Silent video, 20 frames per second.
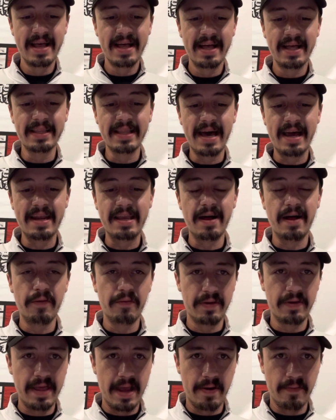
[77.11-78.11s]
A lot of y'all
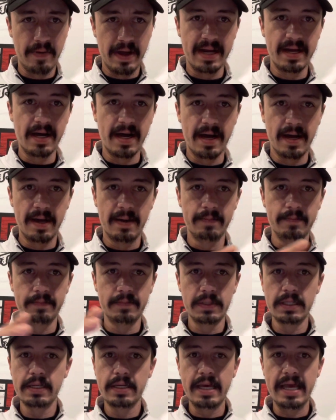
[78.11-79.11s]
were there when um,
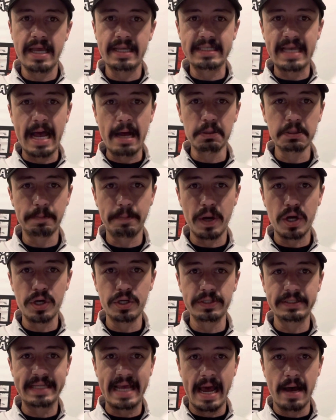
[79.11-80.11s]
his house
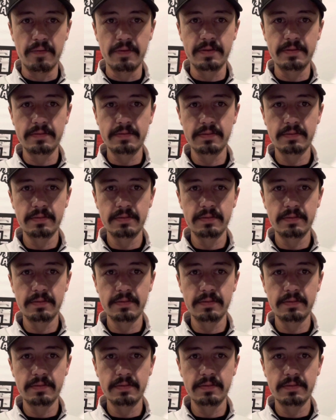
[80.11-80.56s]
burnt down.